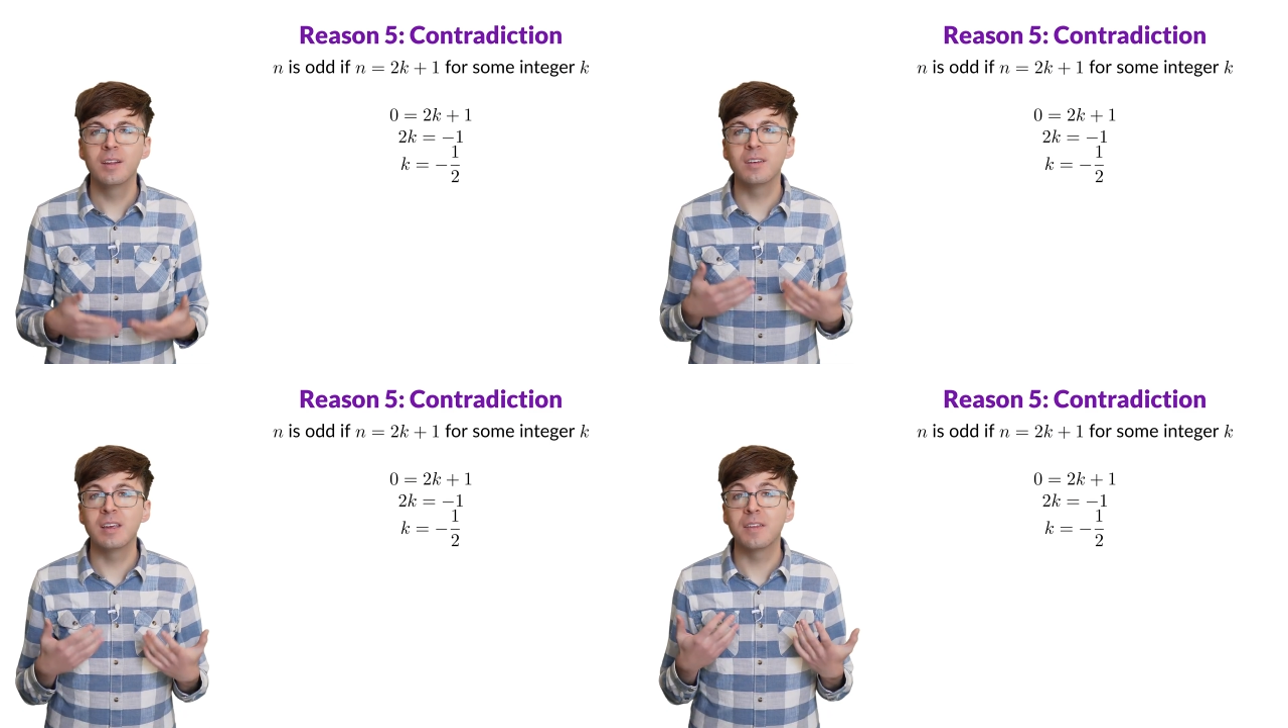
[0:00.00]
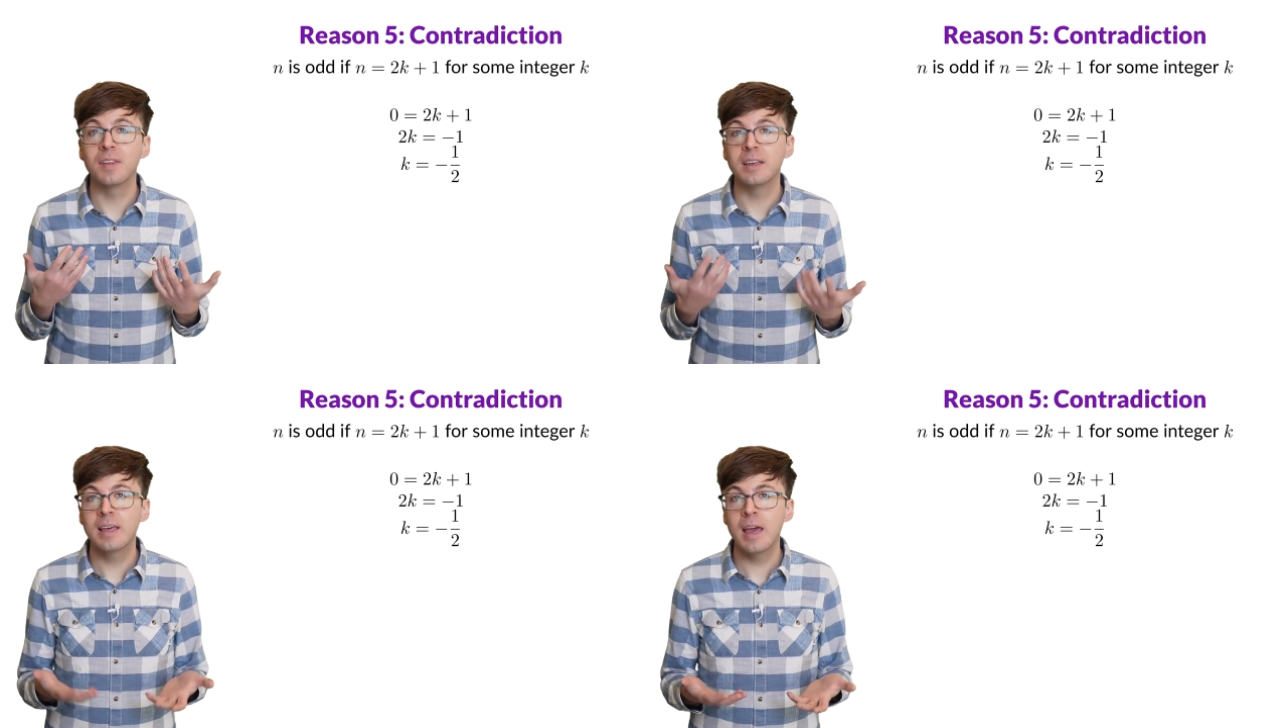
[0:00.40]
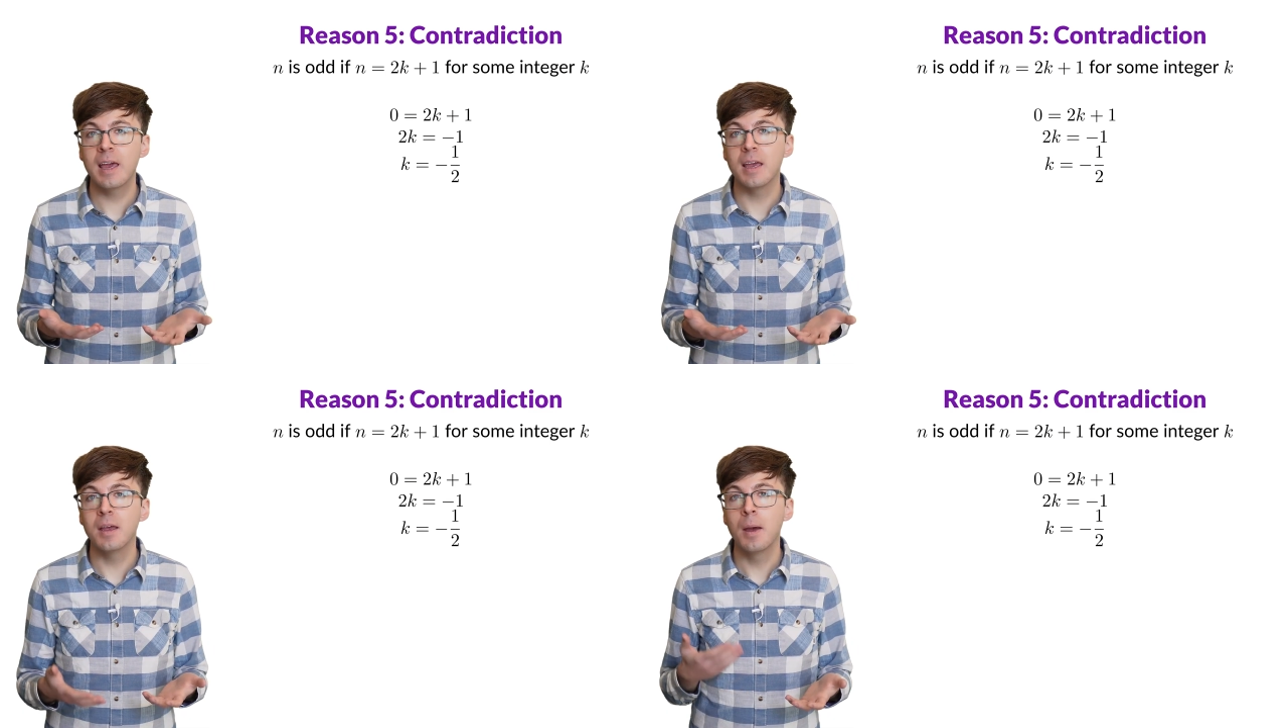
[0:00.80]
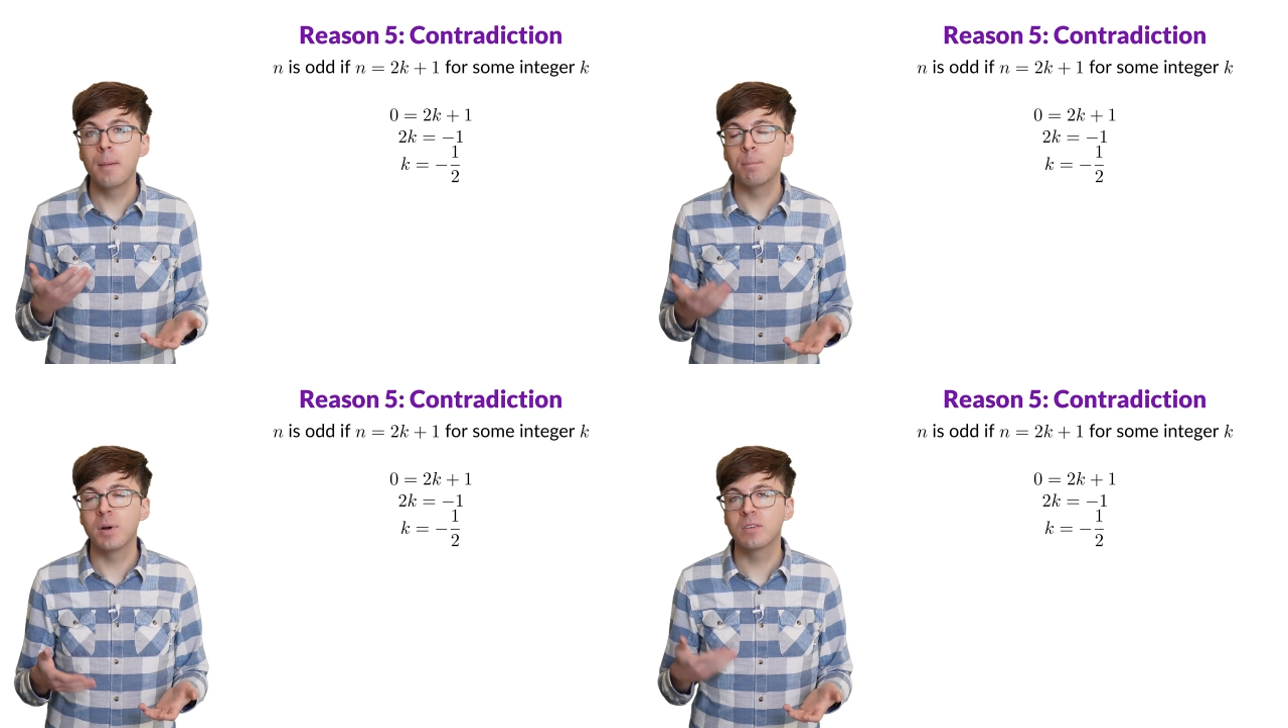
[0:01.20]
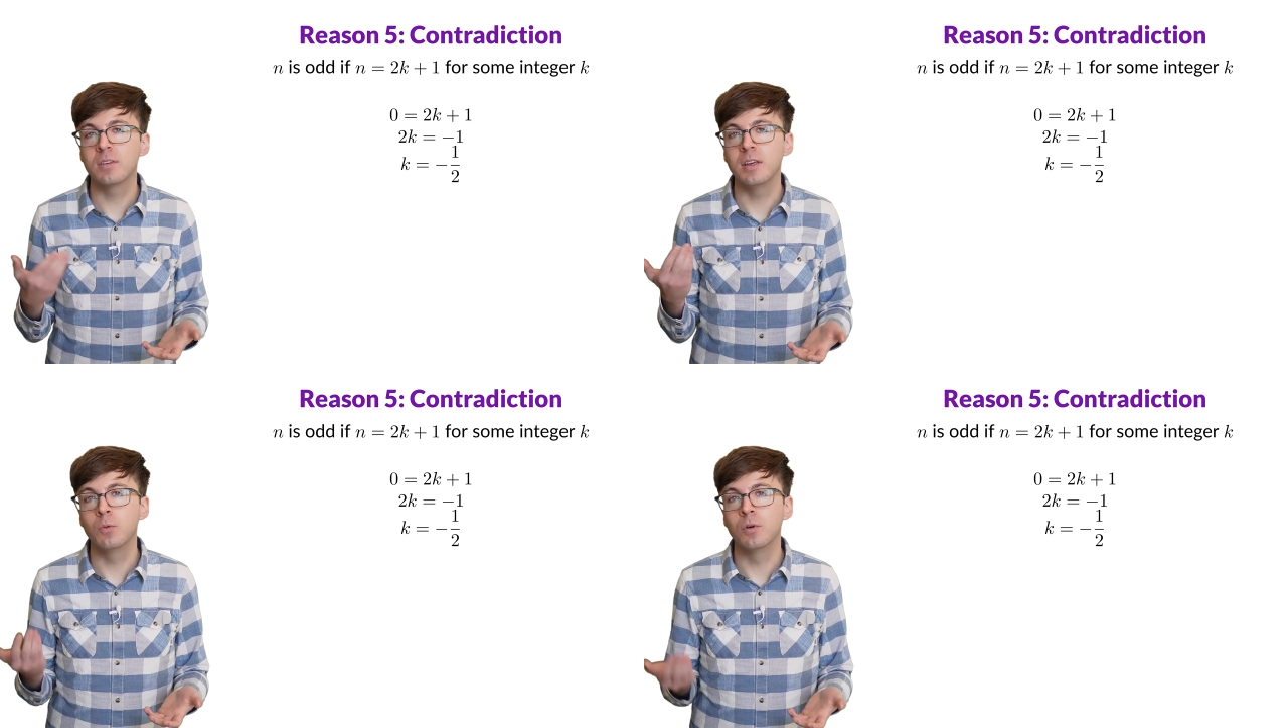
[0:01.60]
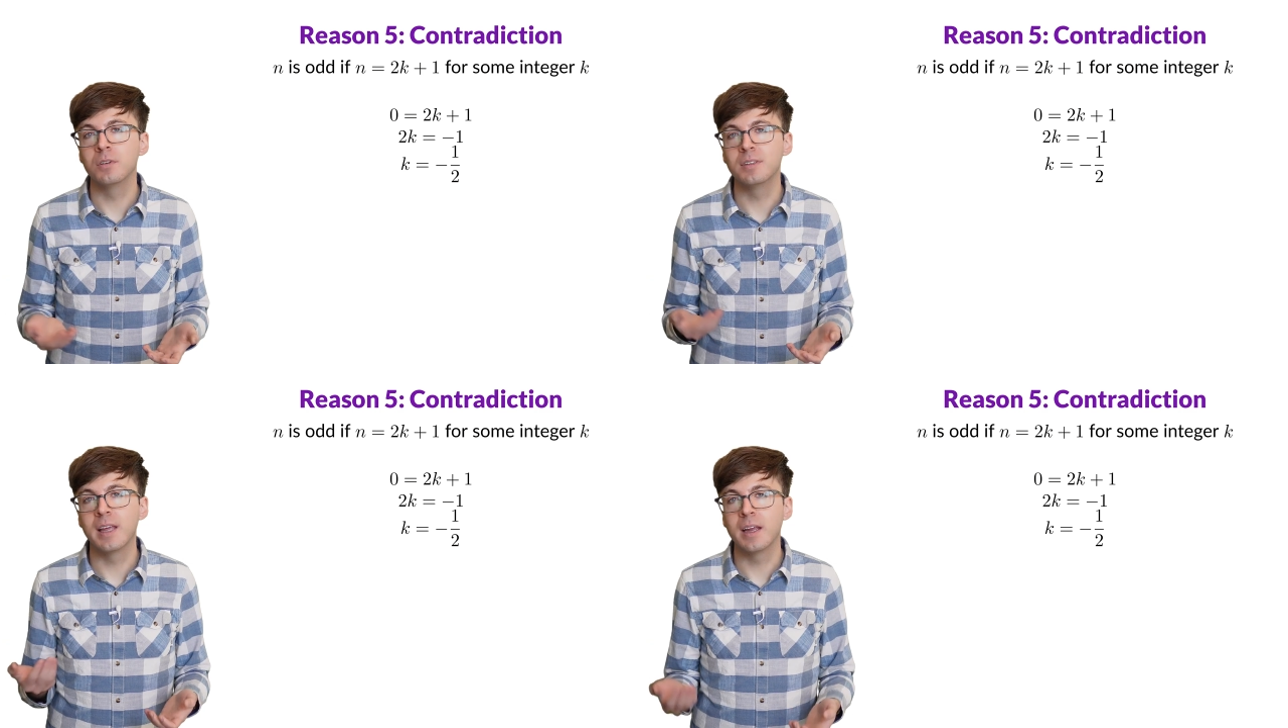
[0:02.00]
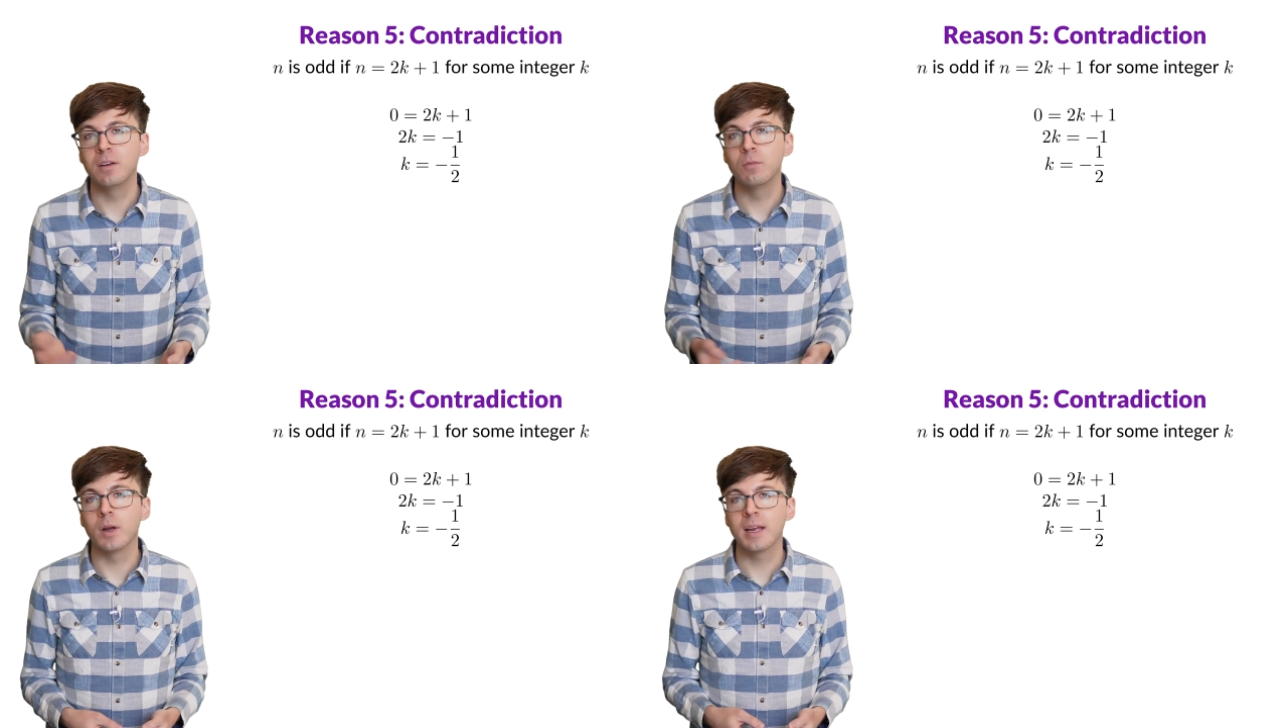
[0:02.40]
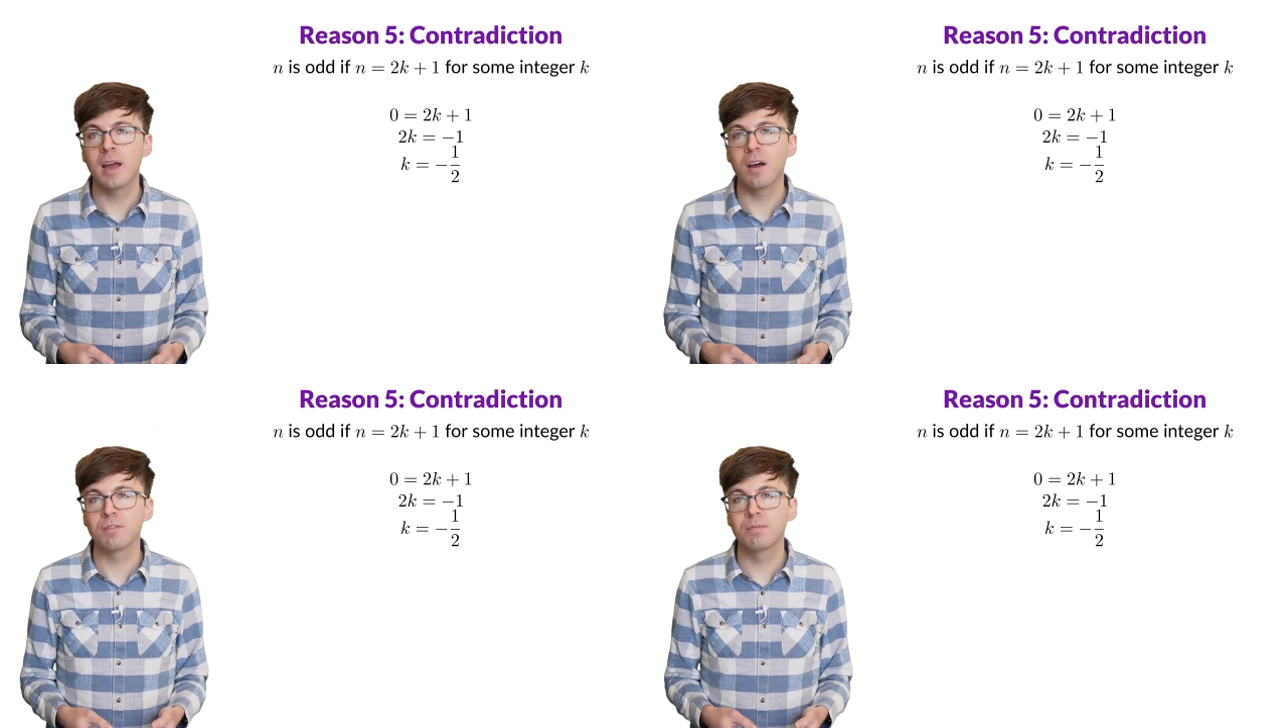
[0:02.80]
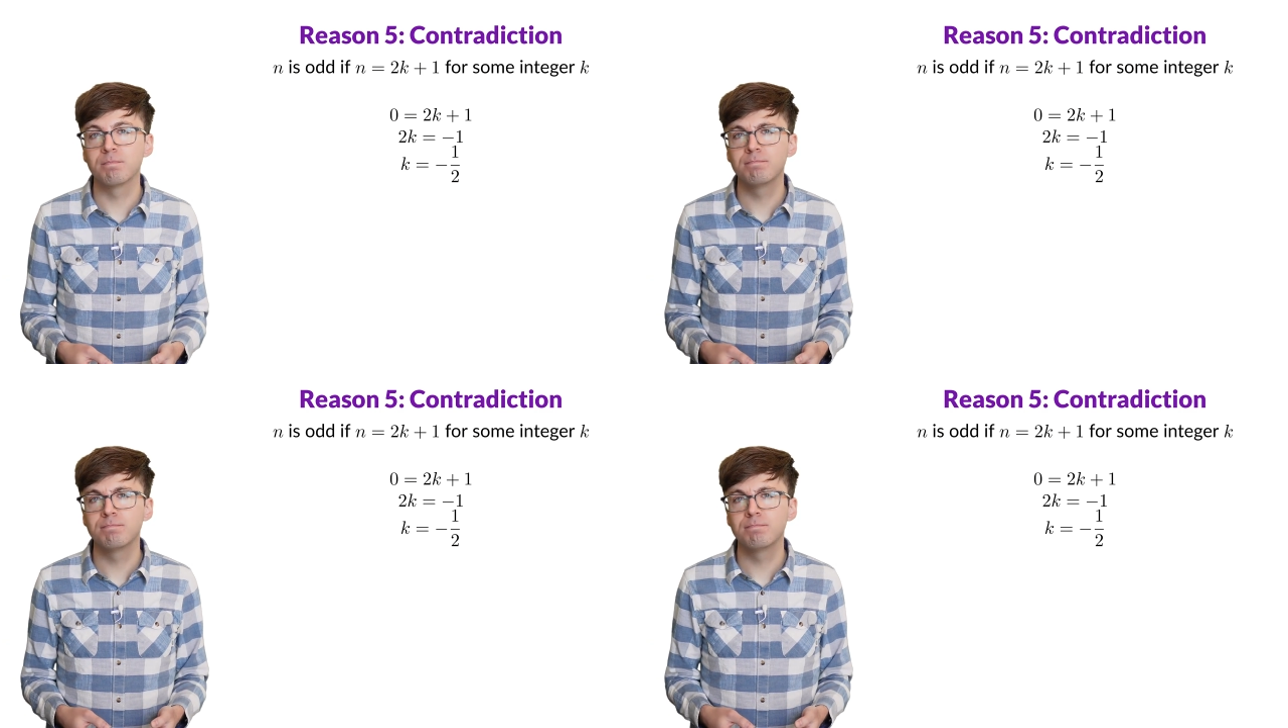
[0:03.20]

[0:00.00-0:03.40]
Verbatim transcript: to get that k must equal negative 1 half.